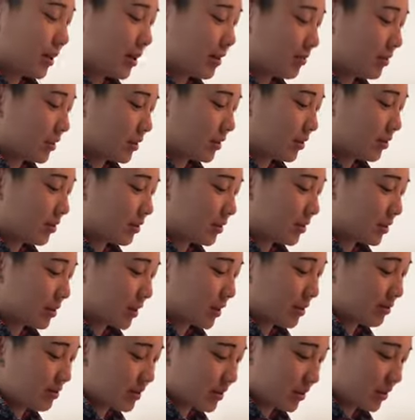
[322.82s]
like all the
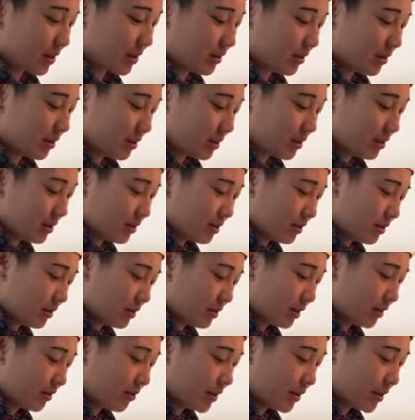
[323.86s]
steps down,
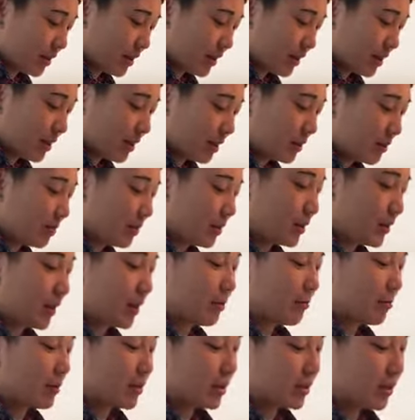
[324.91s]
I feel like. But like
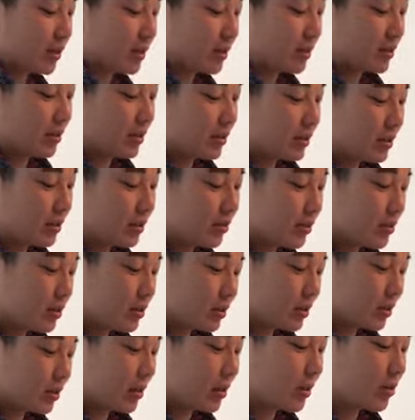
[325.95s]
when you're new to
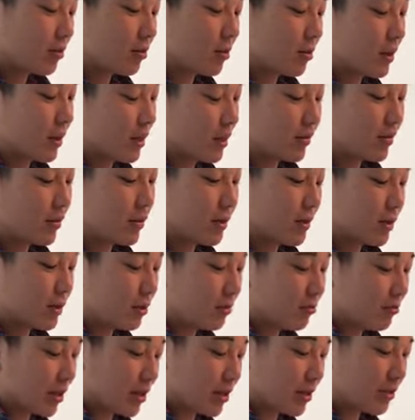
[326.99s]
cooking, or like if it's a new
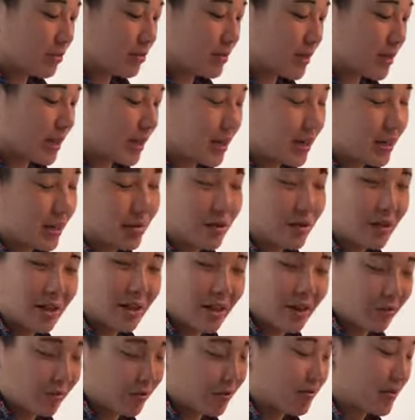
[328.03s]
recipe, even
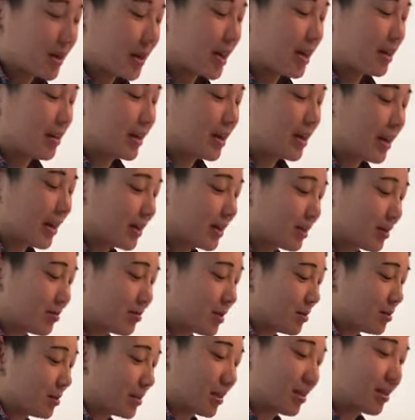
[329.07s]
like for me, like I
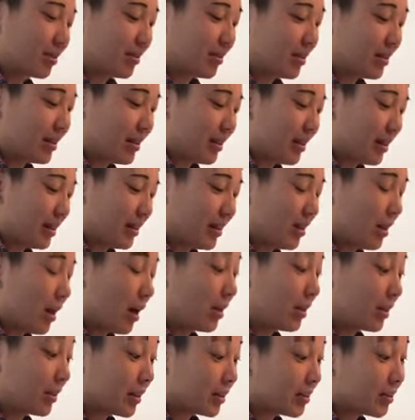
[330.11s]
sometimes get a
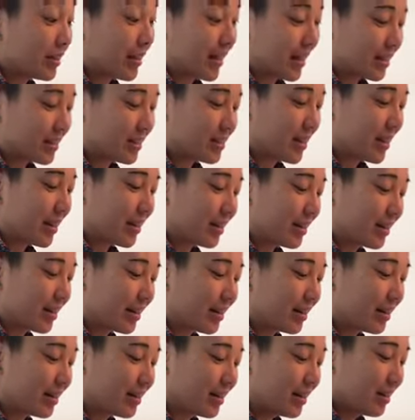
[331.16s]
little
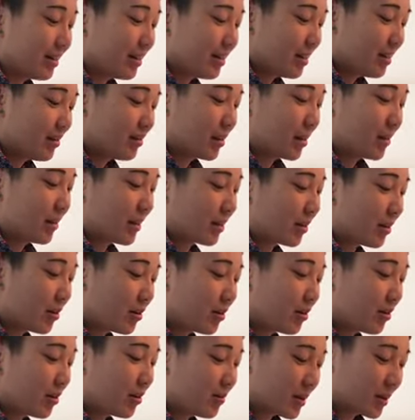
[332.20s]
anxiety about like,
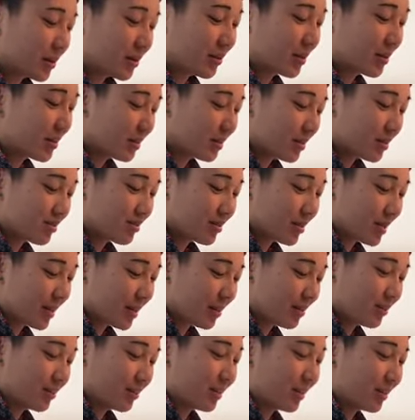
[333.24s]
oh, am I cooking this right?
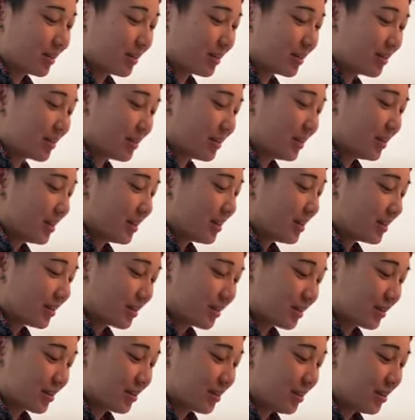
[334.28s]
Or like, is
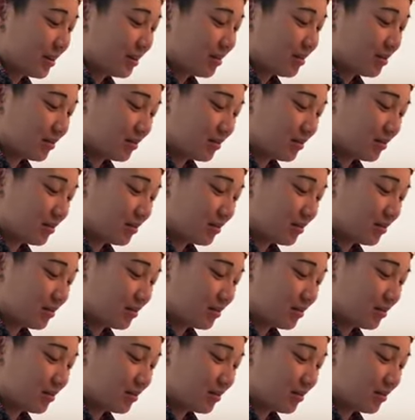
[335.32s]
this enough?